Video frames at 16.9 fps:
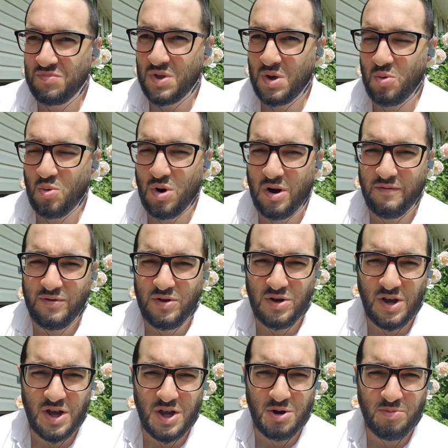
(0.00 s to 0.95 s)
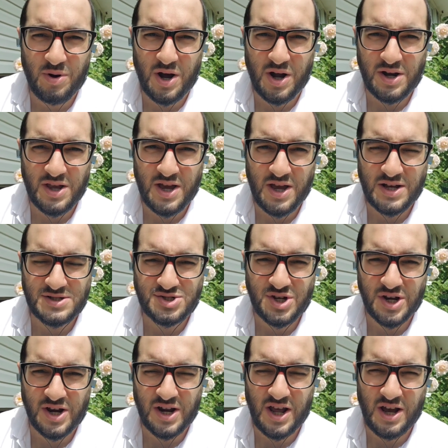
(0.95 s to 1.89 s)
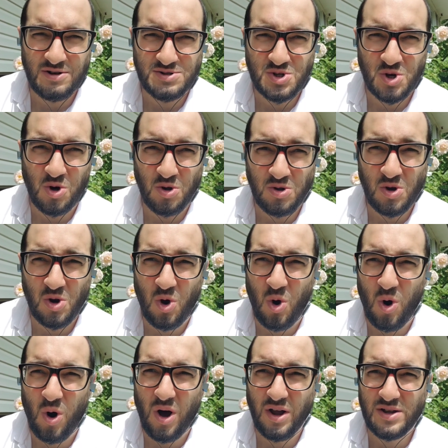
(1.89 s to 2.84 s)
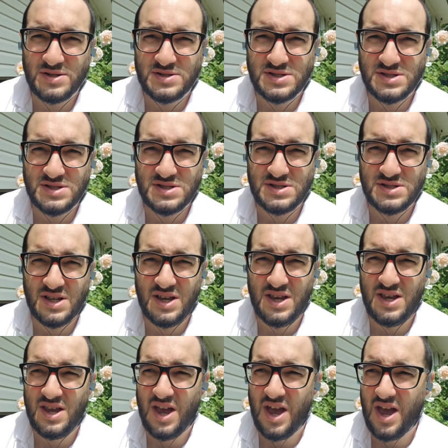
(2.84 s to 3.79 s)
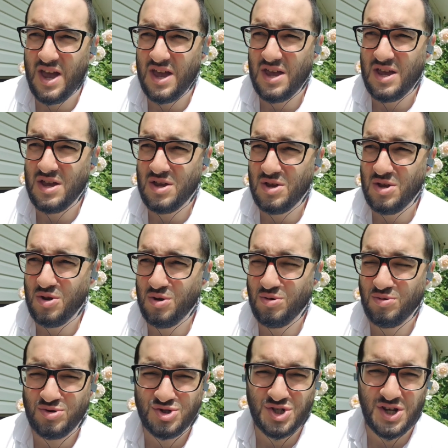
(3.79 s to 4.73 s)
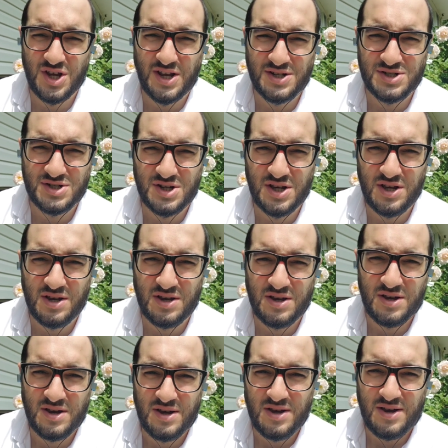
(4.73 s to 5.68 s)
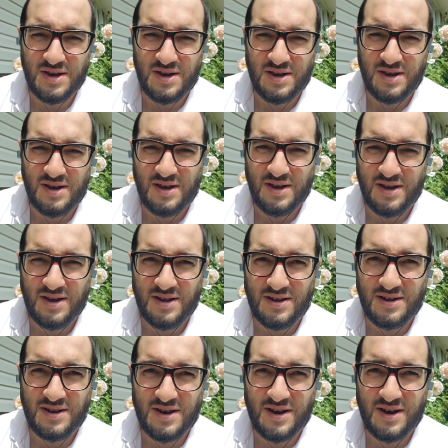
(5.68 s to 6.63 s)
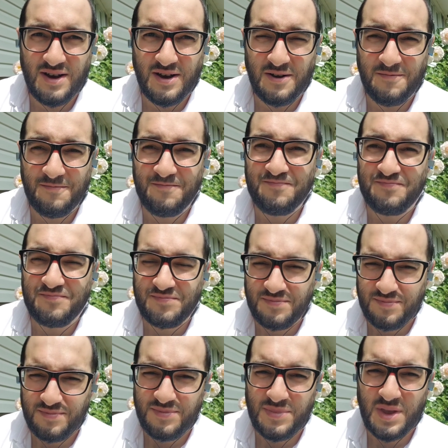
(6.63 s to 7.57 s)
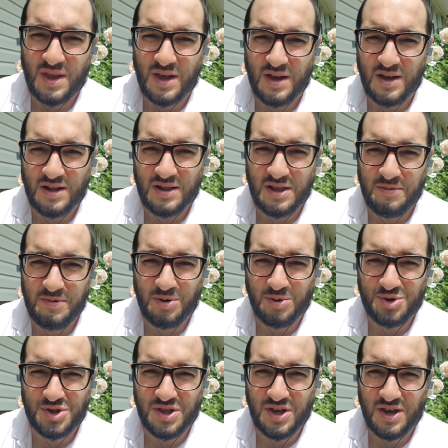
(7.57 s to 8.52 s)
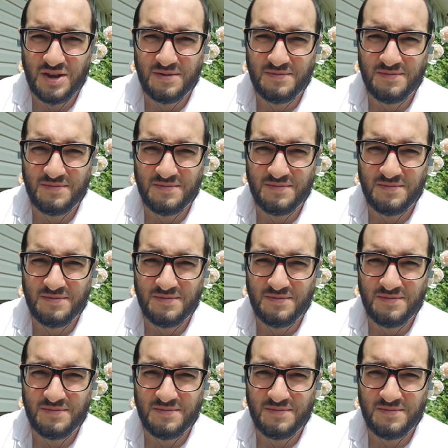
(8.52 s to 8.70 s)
wherever you get your podcast, check it out. It's called Caught, CAUGHT, and let me know what you think.